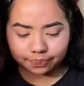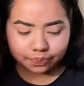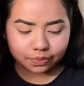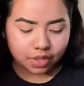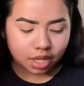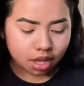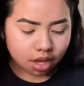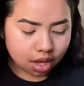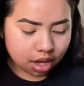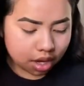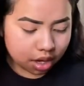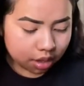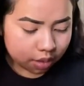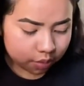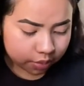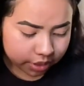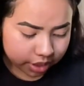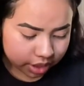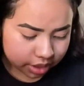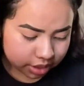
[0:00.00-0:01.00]
I will be
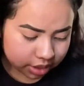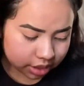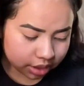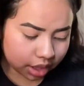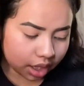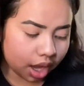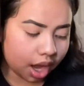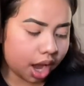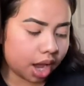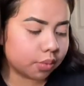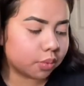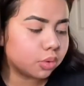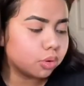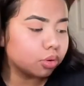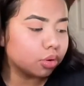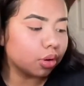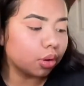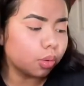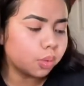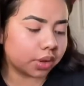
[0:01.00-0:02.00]
going in
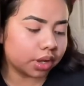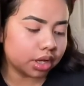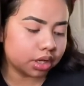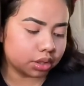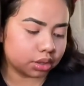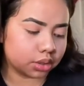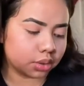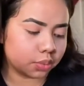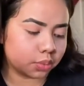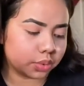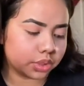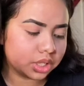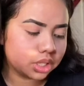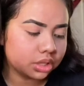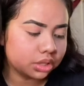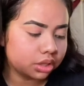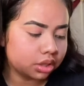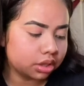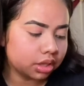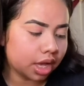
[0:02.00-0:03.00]
with the eyeshadow
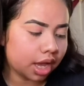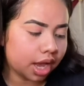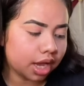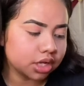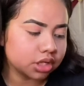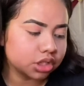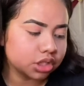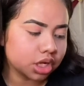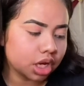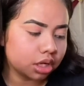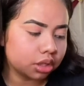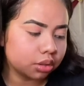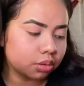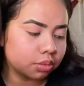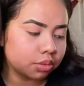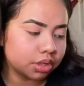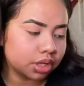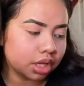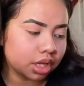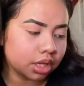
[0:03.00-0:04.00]
named
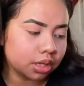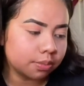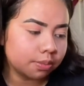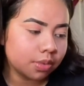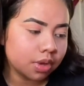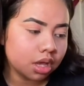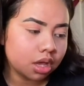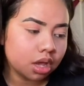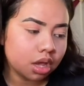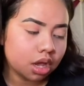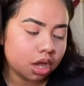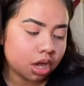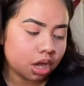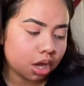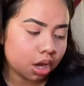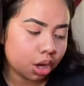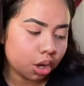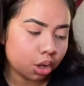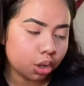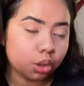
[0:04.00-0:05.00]
Ho. As you
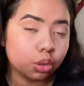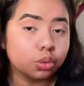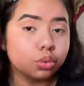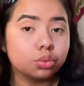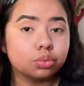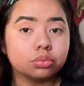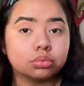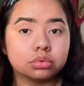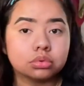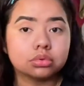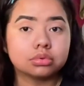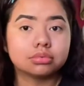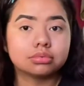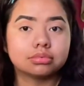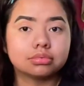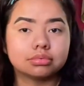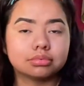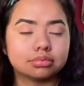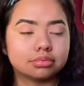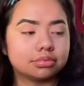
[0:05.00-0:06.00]
see,
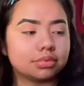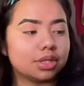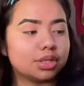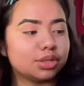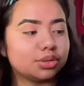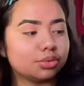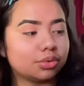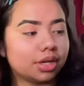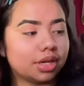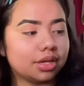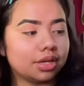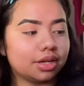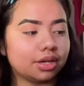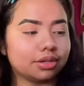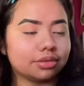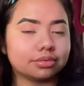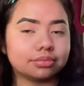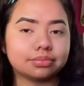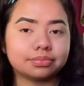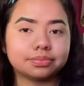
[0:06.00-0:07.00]
I'm pointing it
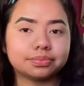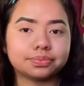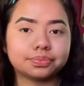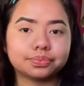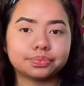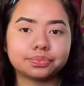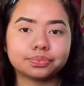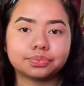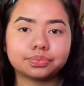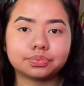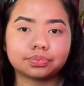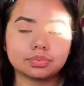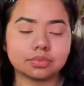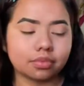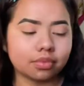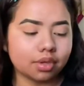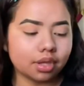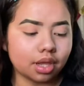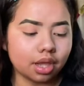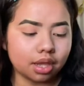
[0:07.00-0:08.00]
out right there.
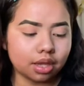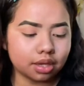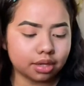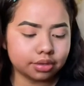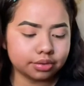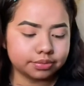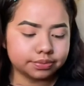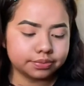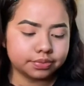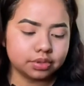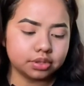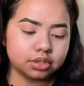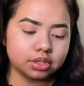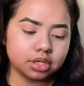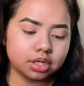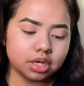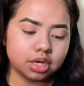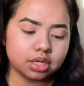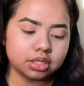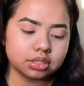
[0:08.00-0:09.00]
The little
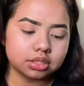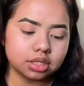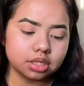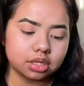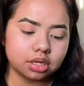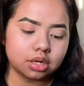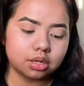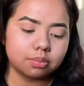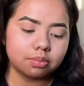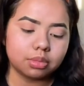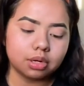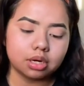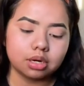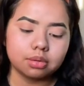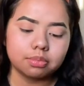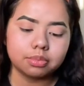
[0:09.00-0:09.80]
light brown color.